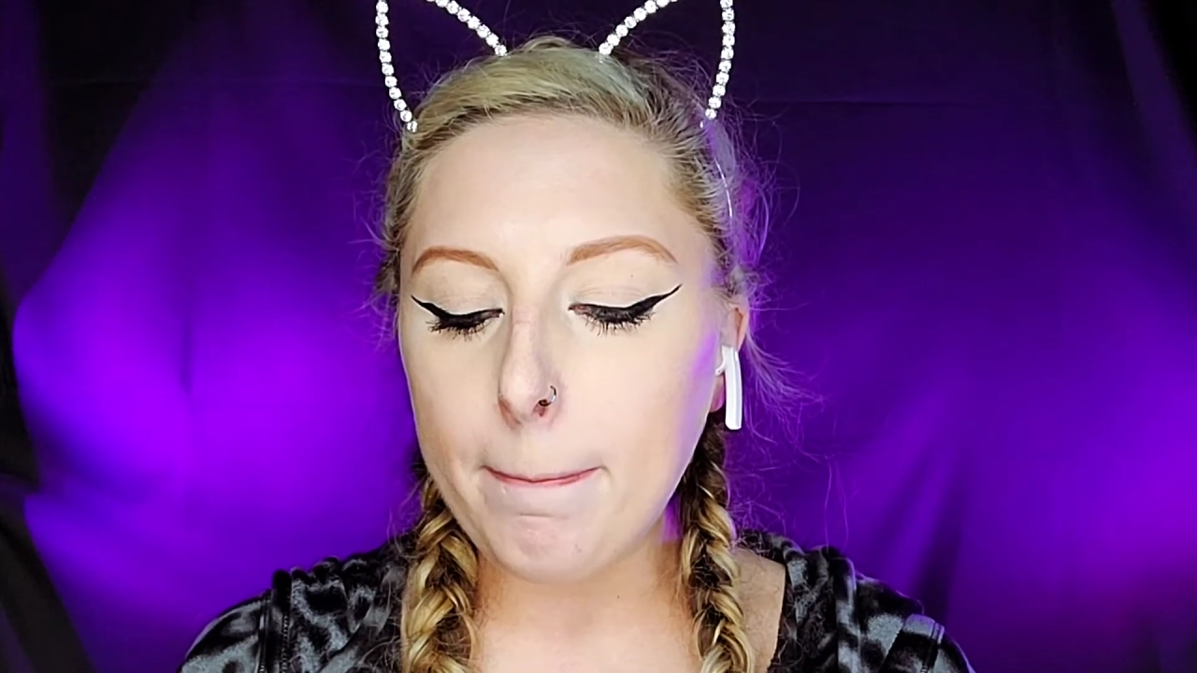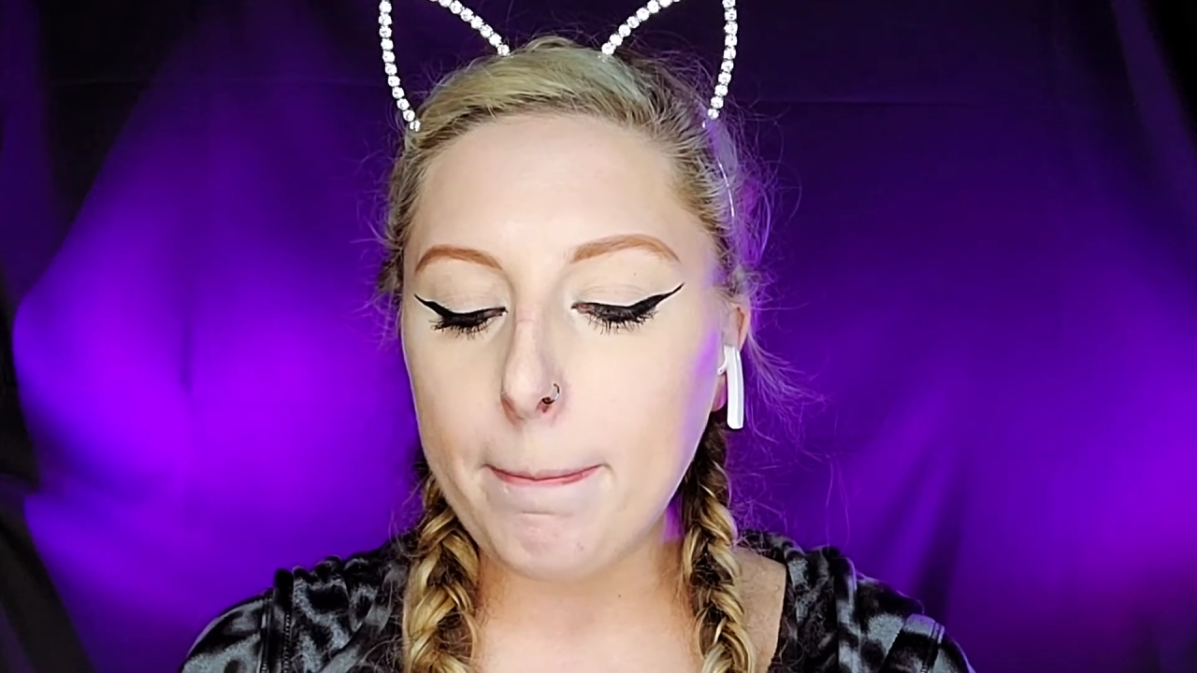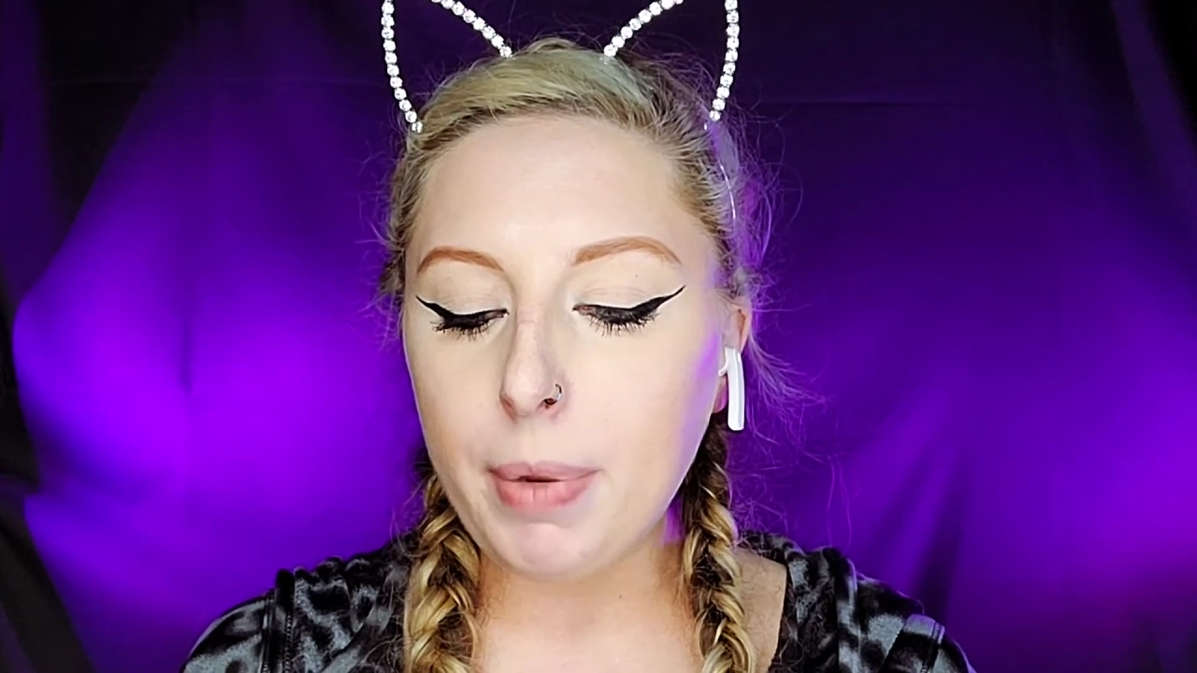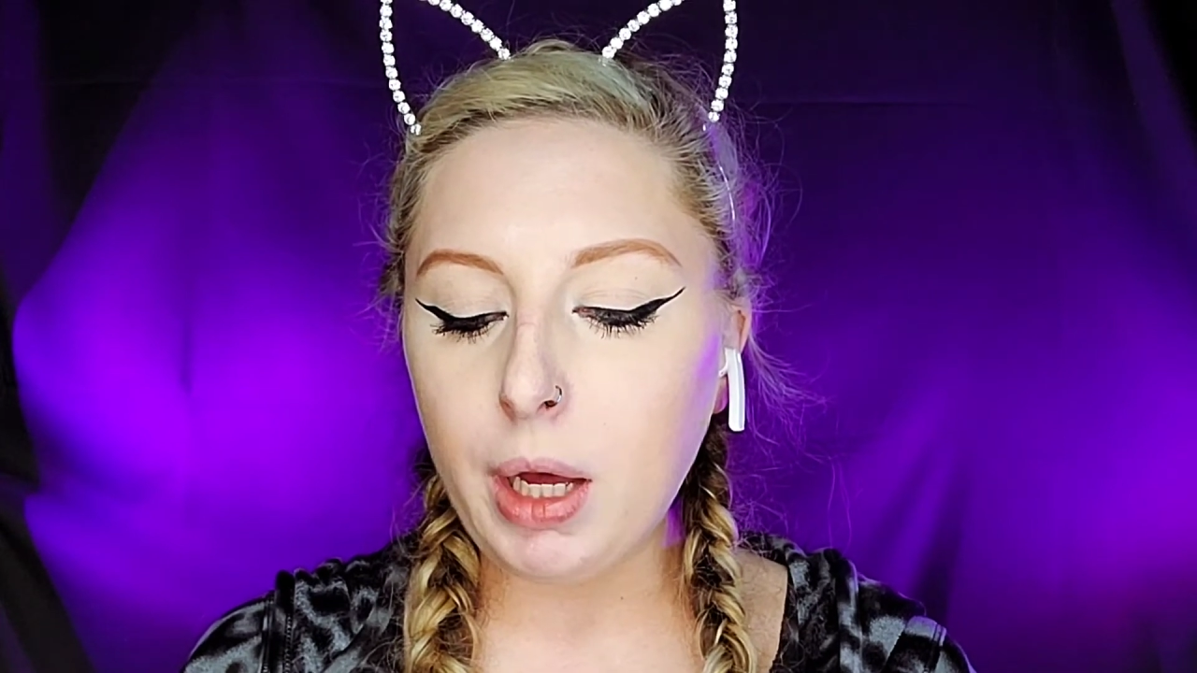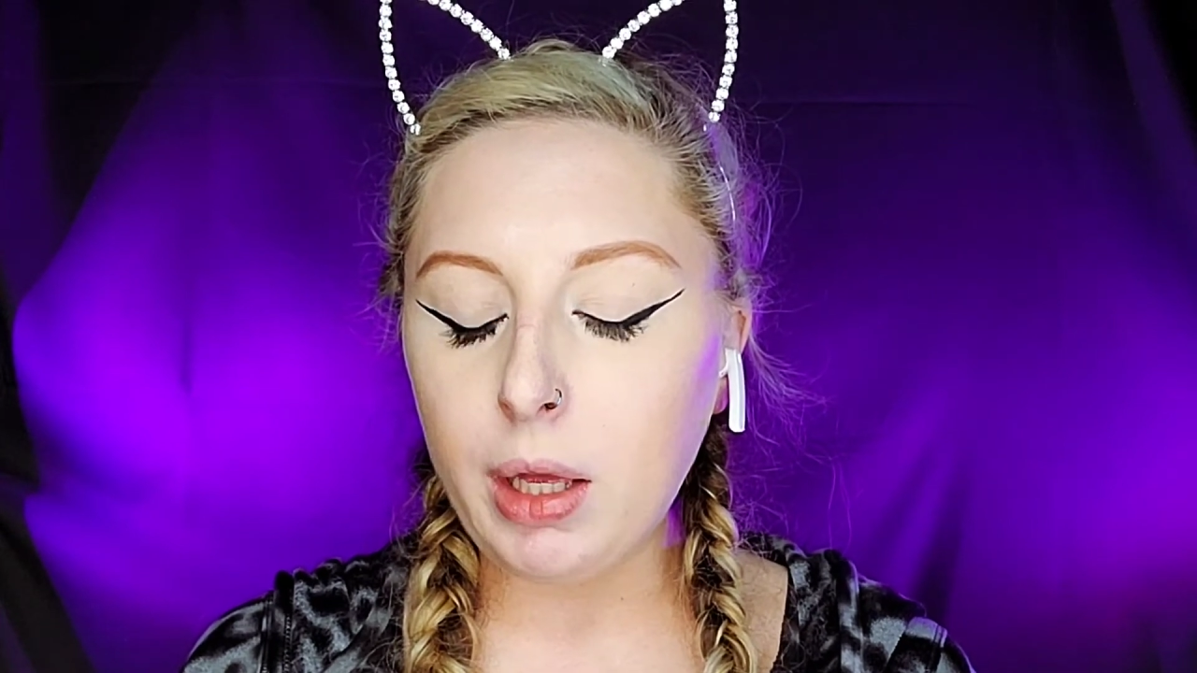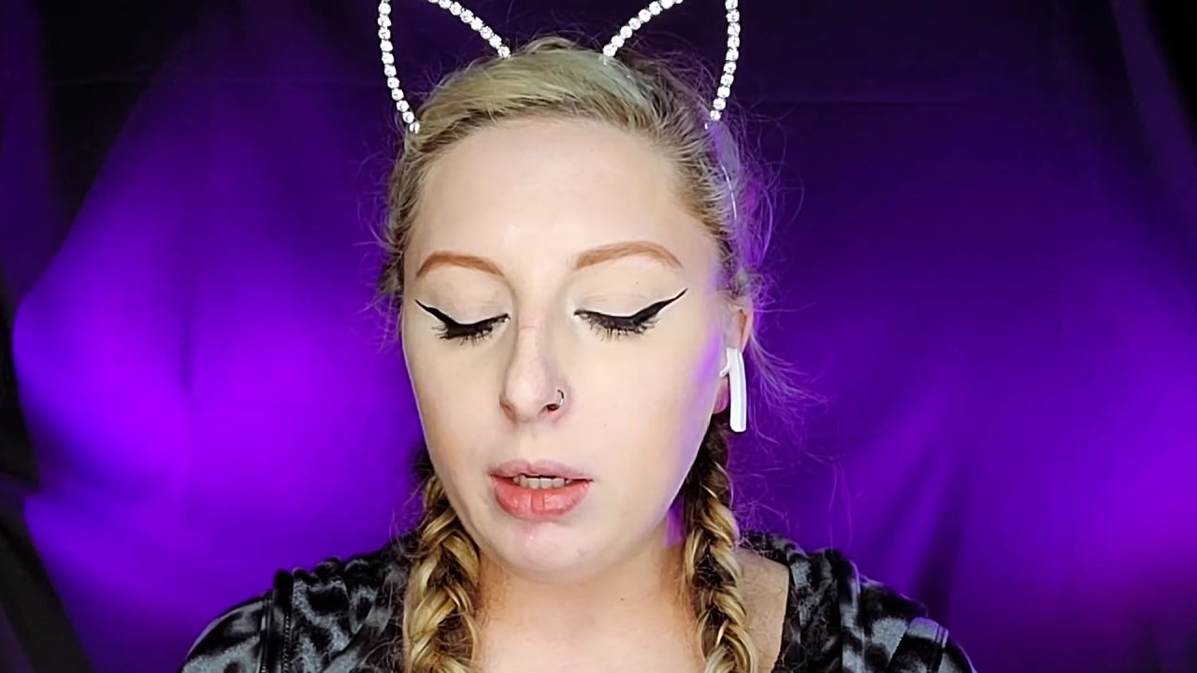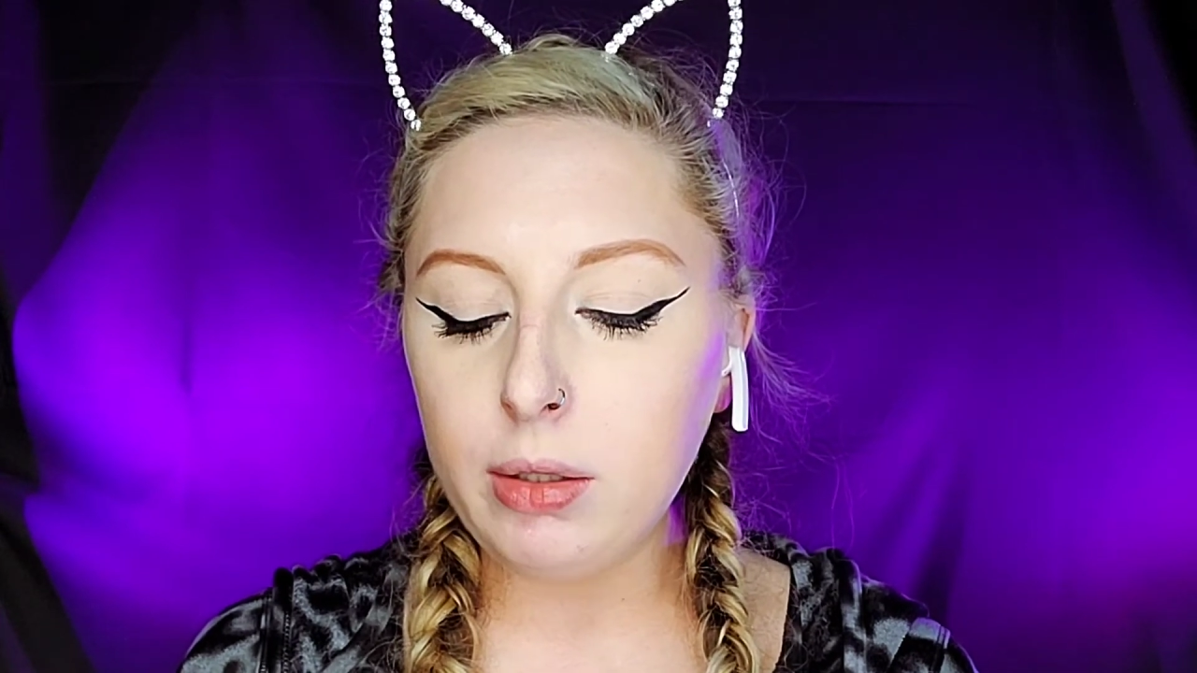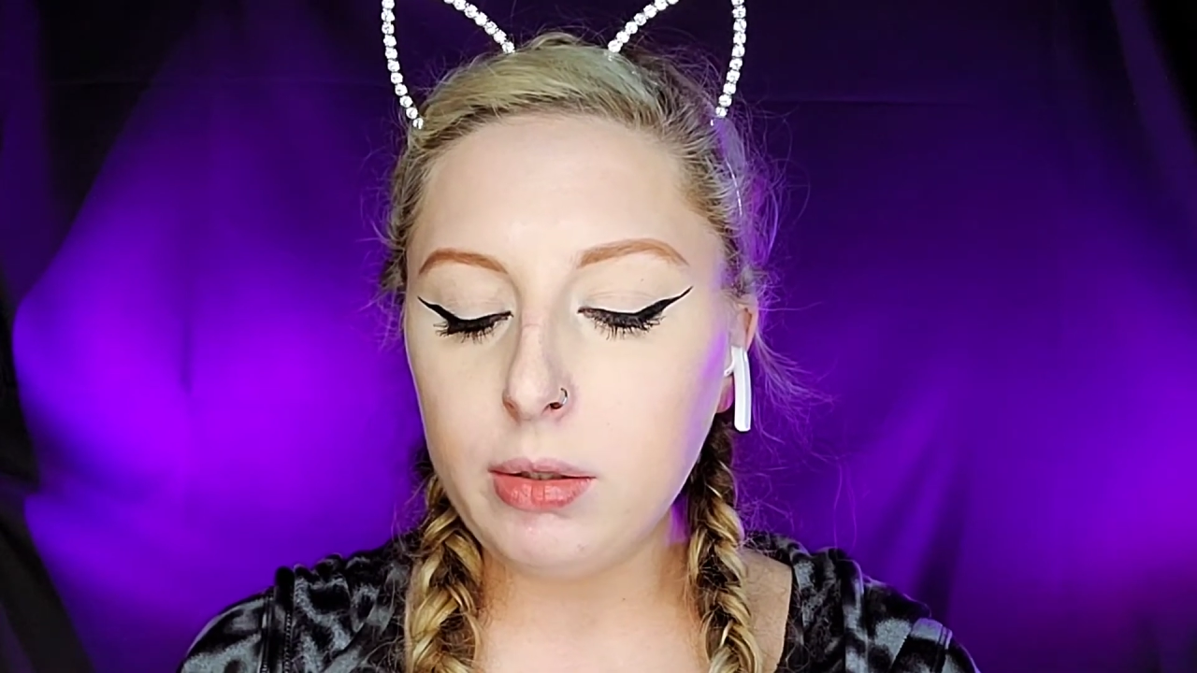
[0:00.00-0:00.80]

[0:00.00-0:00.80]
But